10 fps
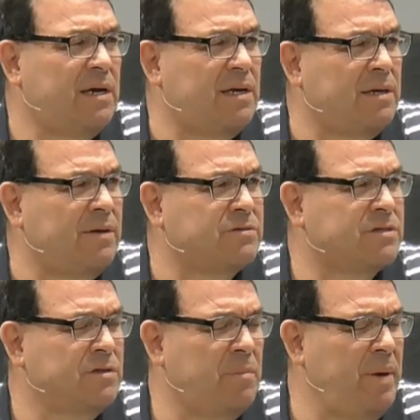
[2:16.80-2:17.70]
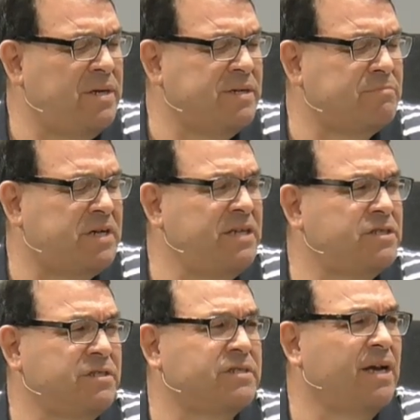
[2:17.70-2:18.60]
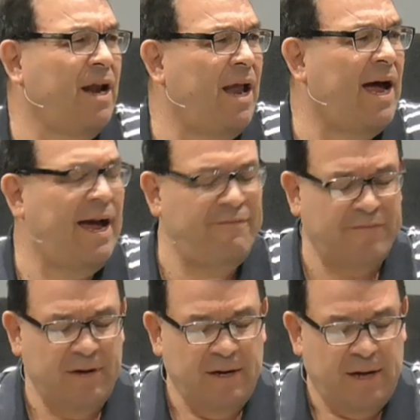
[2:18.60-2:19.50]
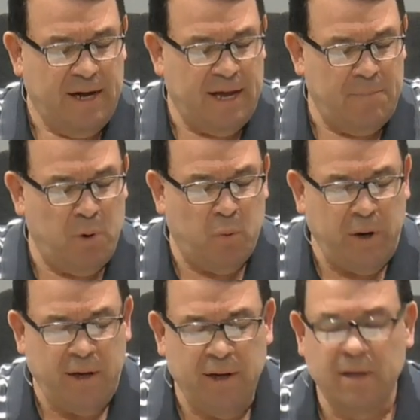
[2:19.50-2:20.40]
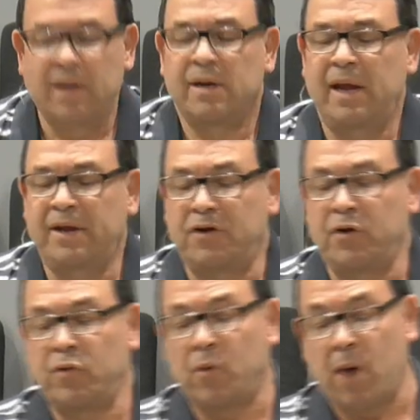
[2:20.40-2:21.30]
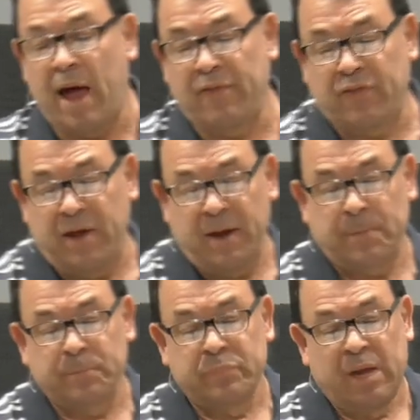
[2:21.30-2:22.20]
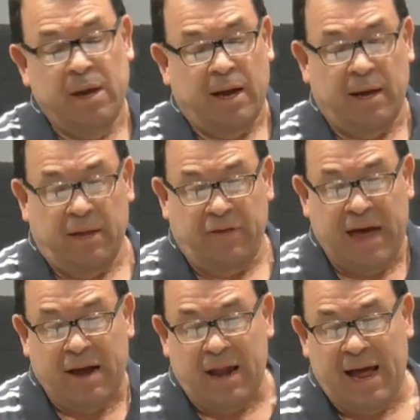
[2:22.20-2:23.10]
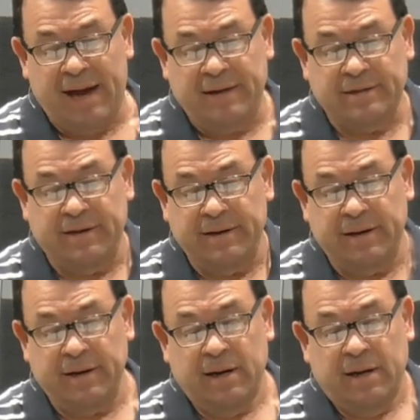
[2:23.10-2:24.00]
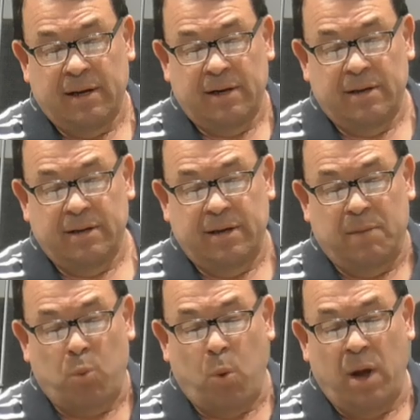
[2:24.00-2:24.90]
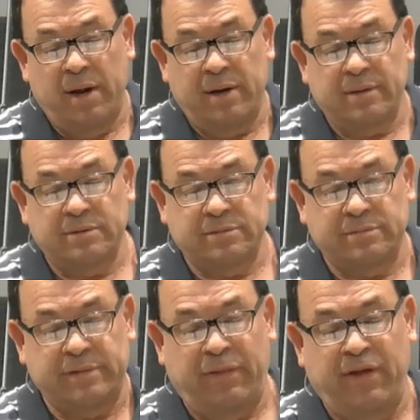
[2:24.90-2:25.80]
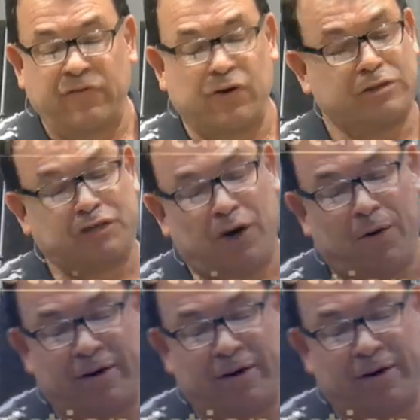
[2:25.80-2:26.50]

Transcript: There's going to be temptations in life, but we need to do the right thing. The outline, number one, and these are short,